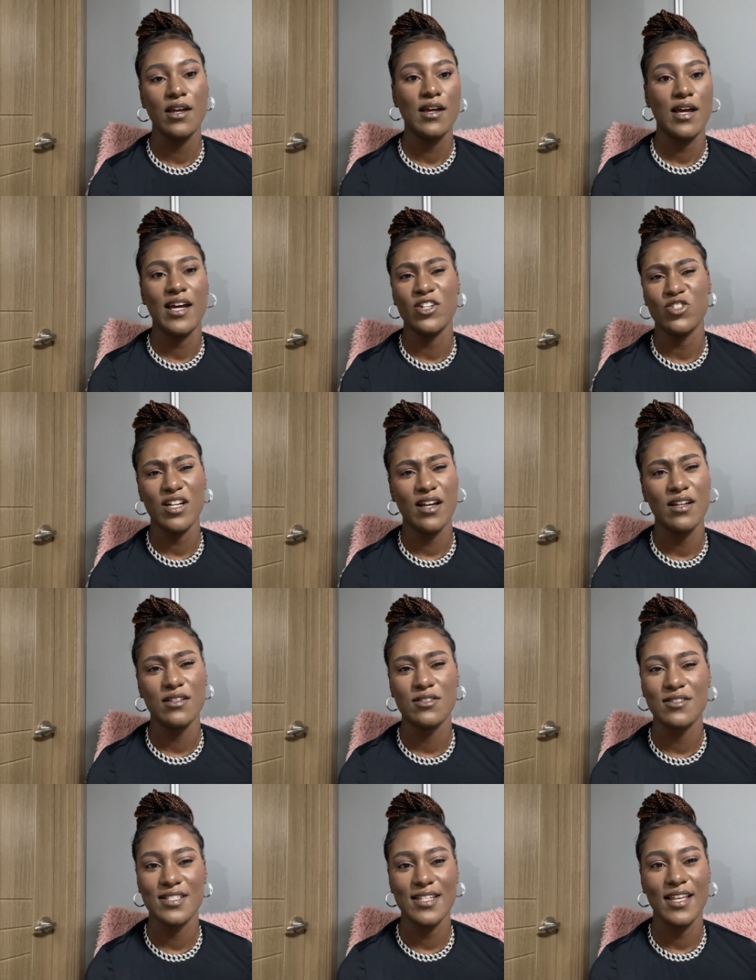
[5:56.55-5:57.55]
I tried
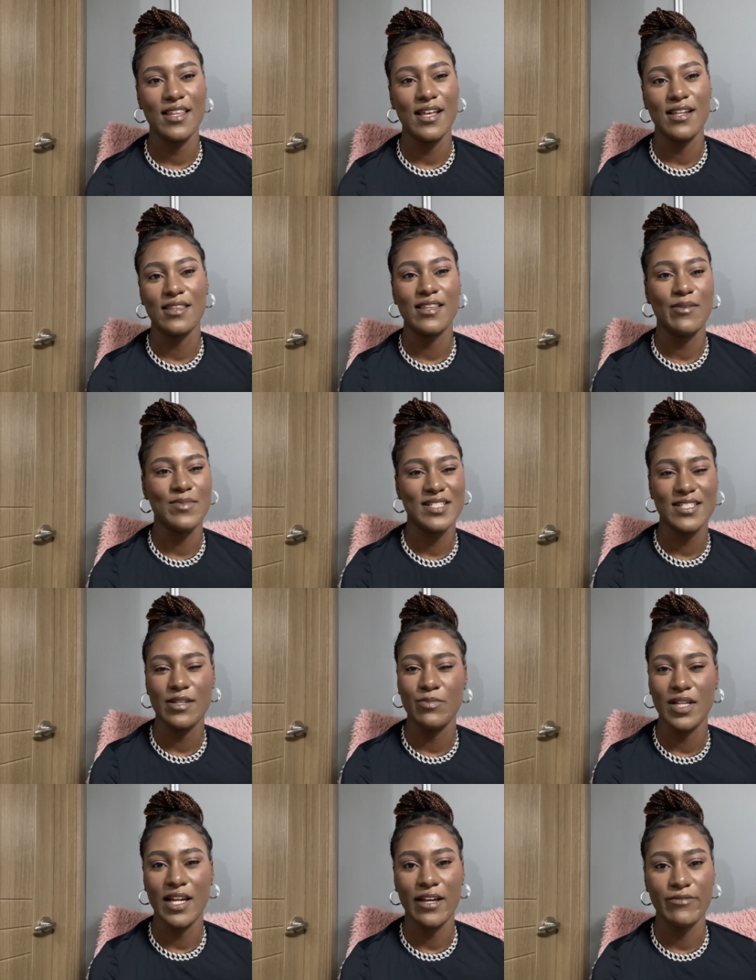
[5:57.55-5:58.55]
to say that they must send
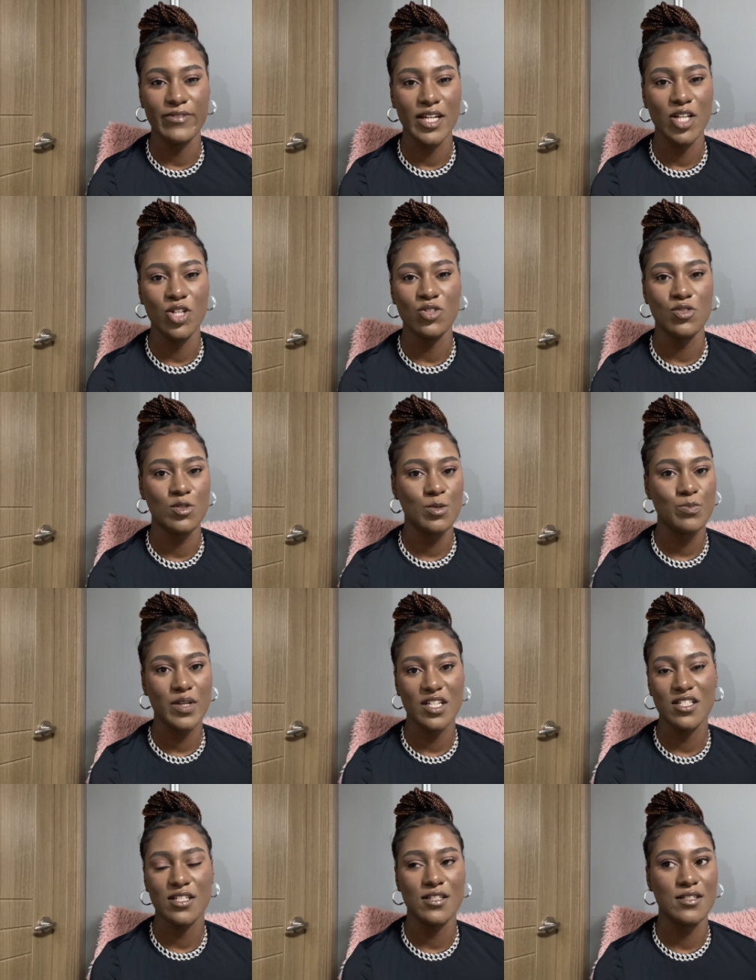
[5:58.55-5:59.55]
me like videos,
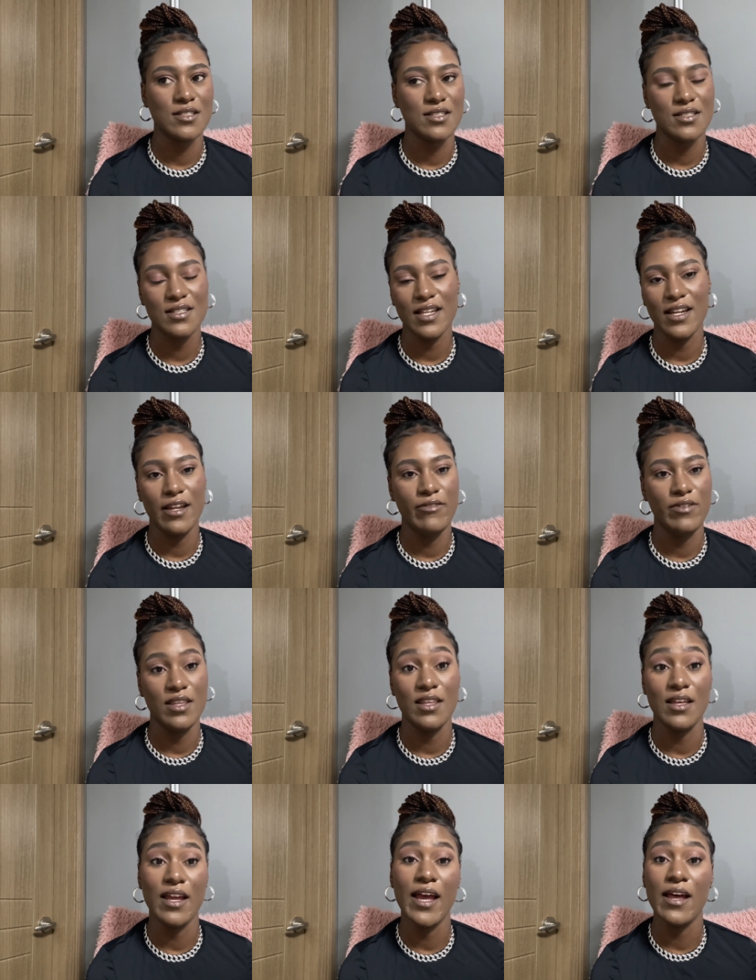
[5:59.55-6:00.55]
pictures and
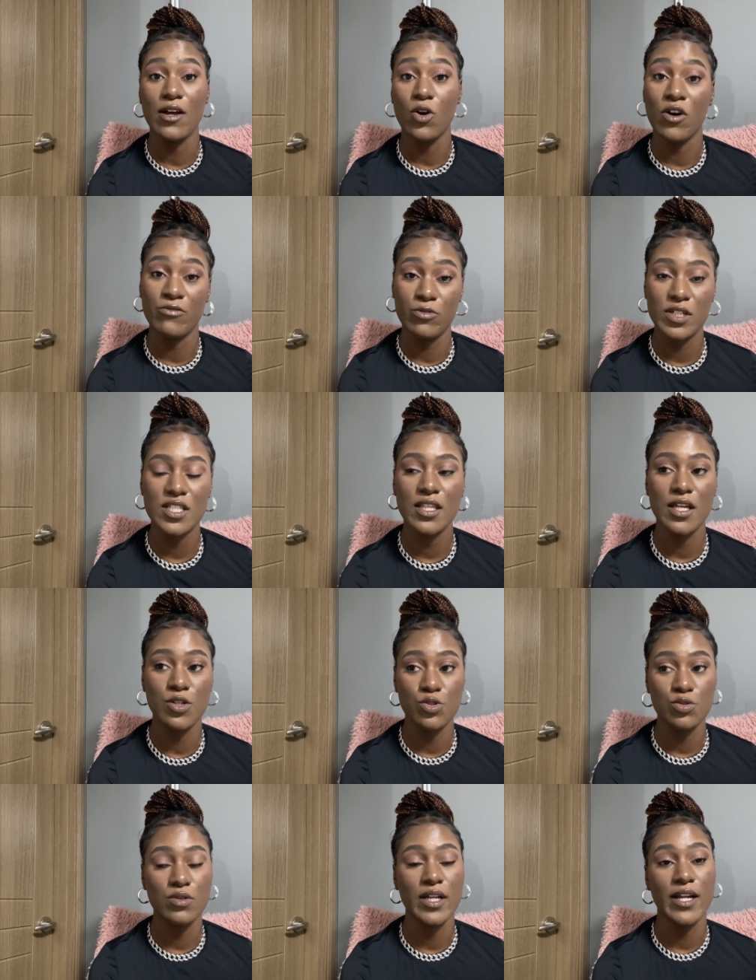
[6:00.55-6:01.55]
everything, of which they
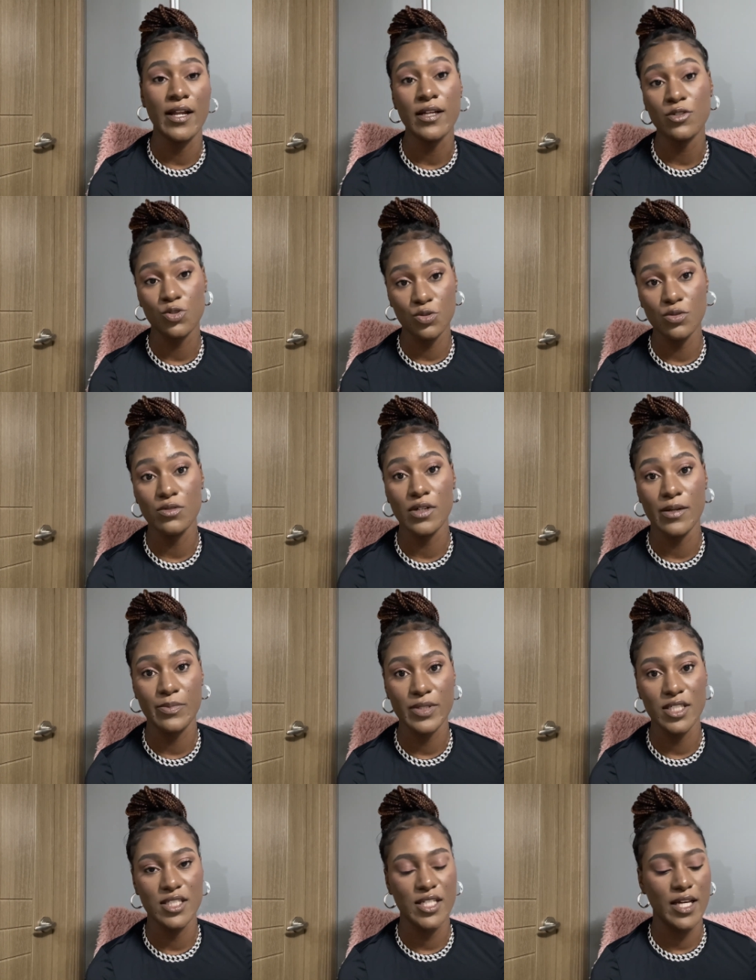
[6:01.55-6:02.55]
do, and I do
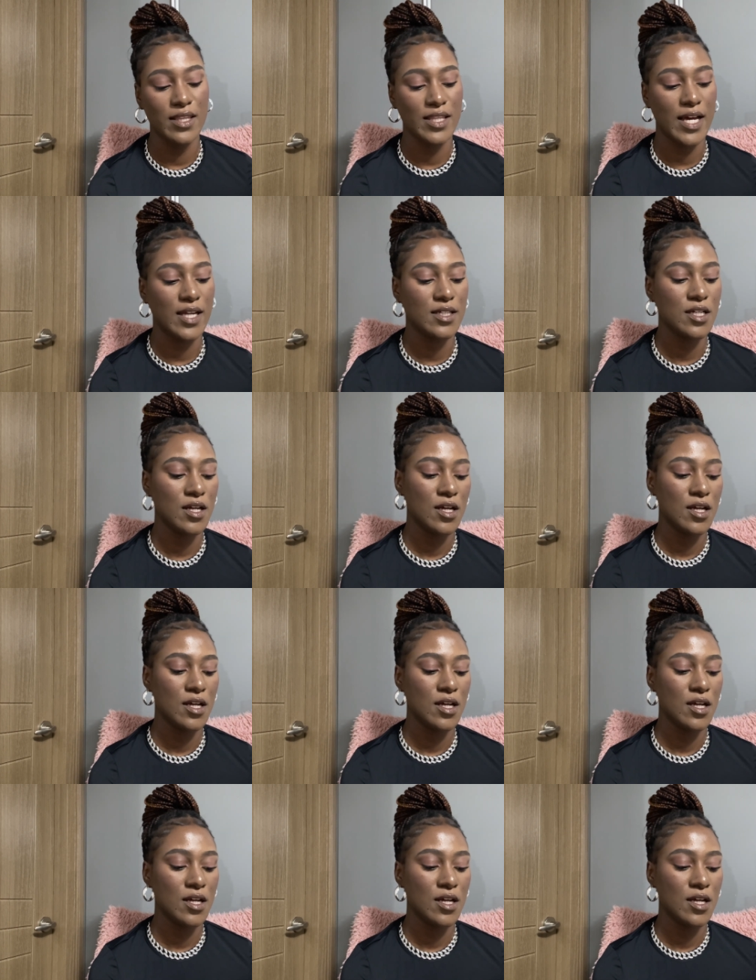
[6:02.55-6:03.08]
appreciate that.